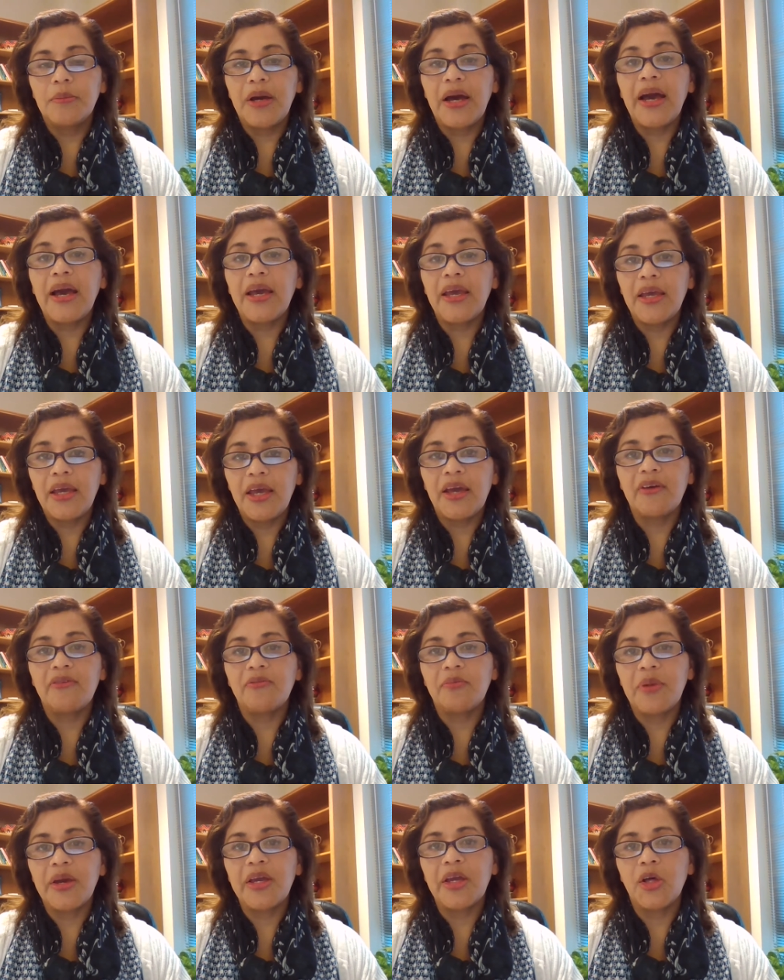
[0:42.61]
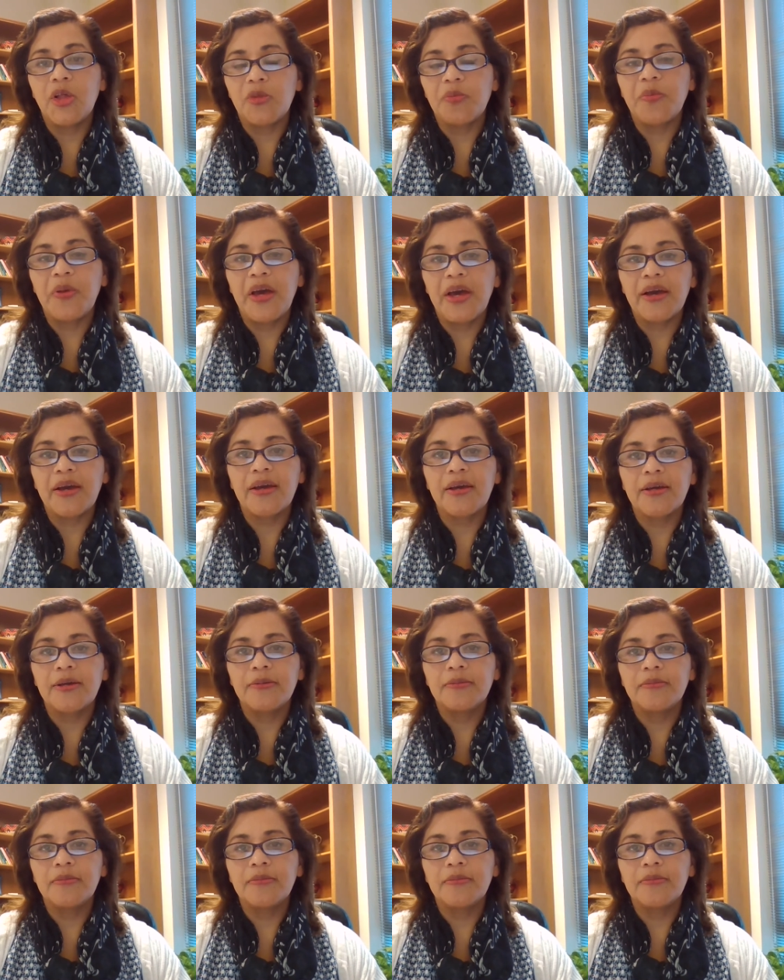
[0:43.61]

I have my health back,